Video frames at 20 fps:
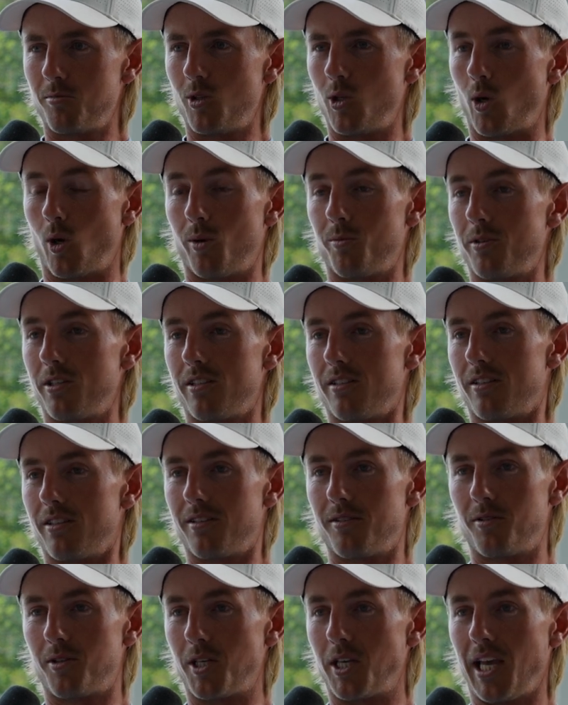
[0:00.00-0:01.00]
you know, I mean,
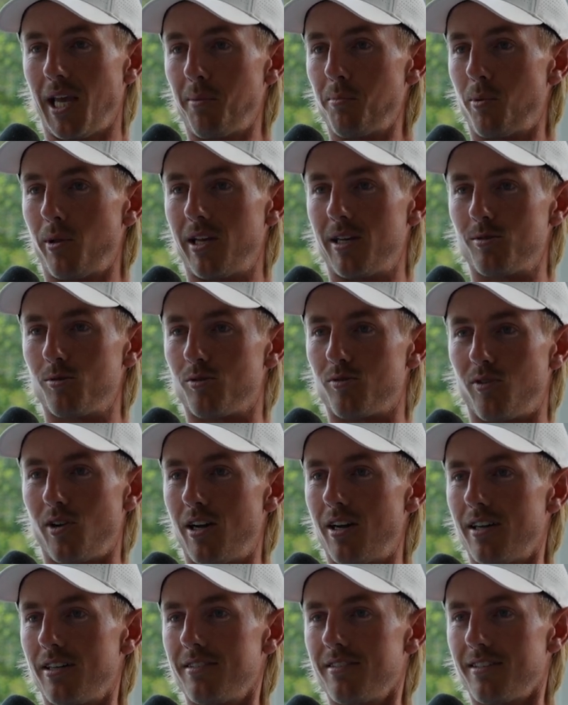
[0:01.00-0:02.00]
the game plan was
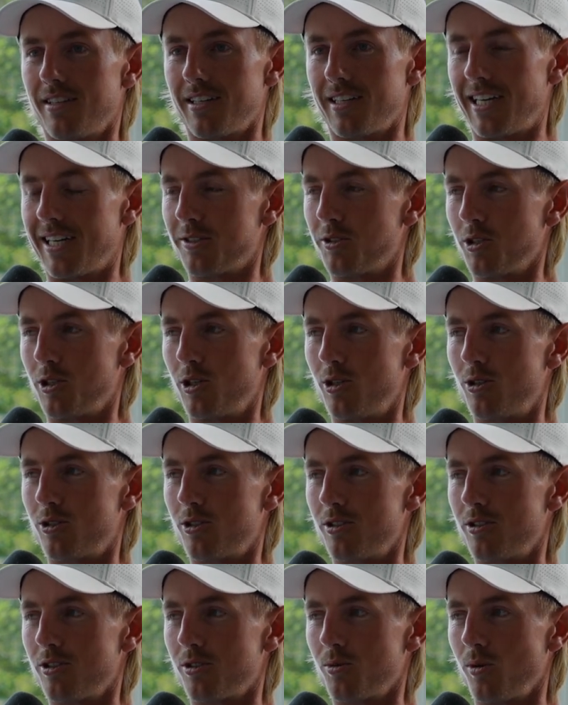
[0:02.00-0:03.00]
fine, like
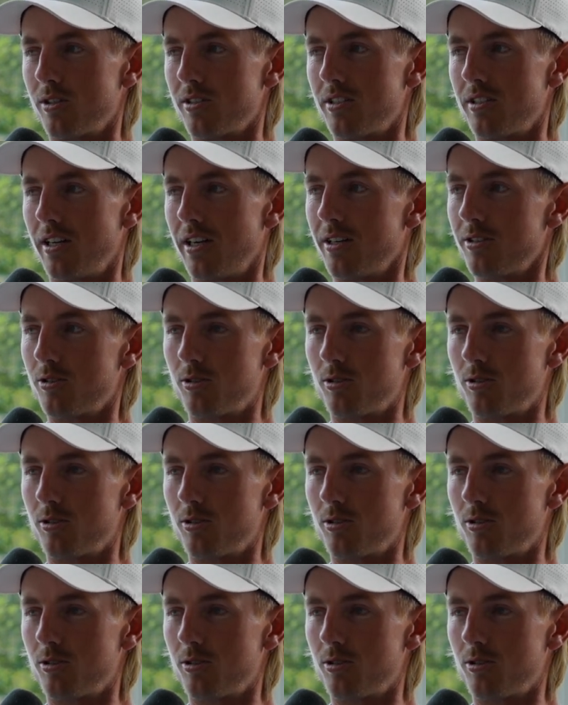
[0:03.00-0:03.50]
execution just wasn't there.